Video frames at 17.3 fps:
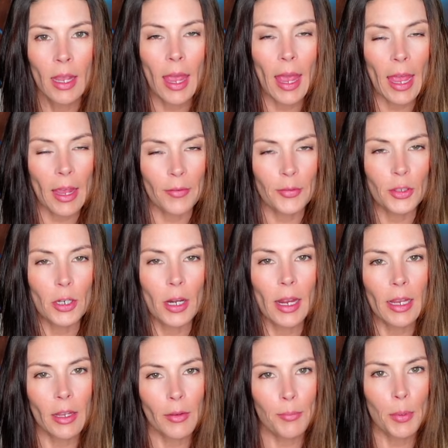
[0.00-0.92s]
after I
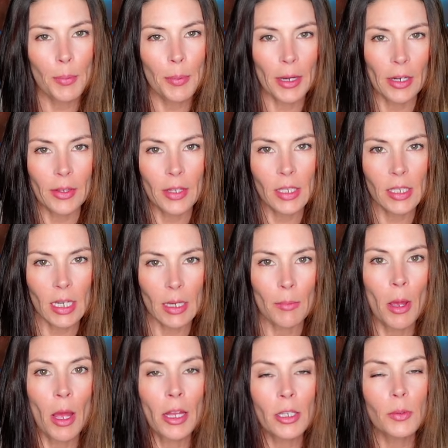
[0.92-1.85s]
have prepared the sea
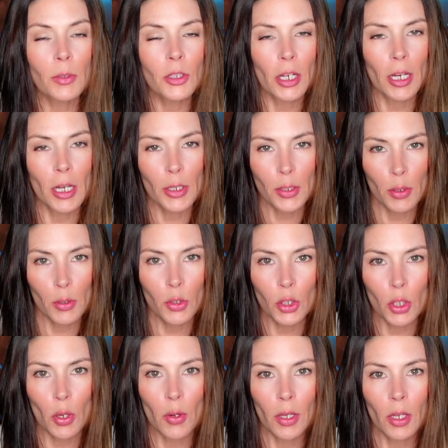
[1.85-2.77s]
moss, which I also
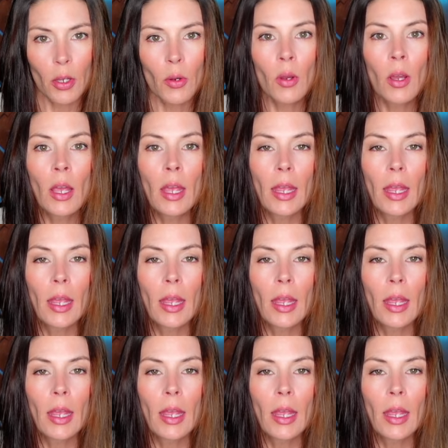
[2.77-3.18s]
show you,